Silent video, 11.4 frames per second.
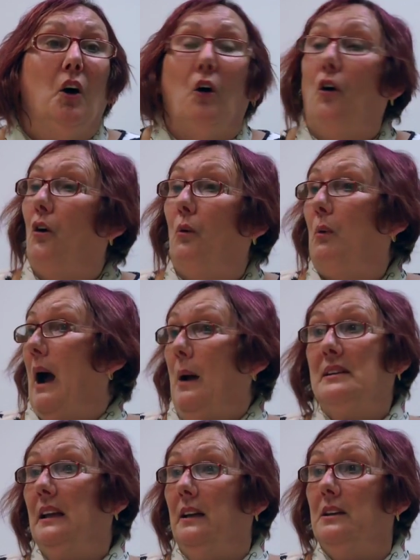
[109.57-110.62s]
or what I
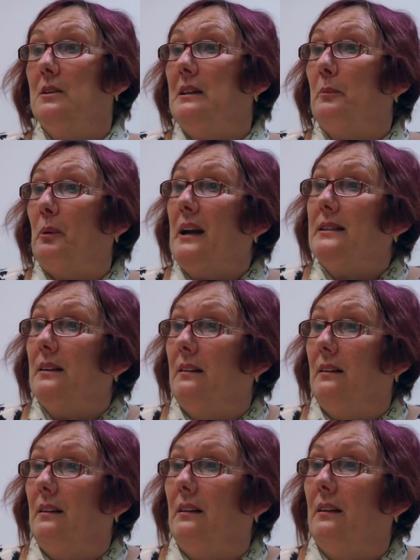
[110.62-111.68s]
was going to do in the
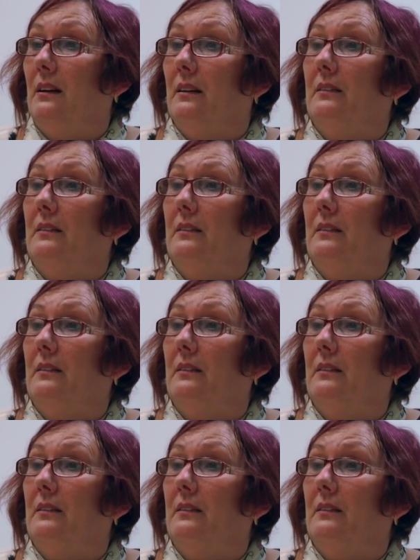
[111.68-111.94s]
present.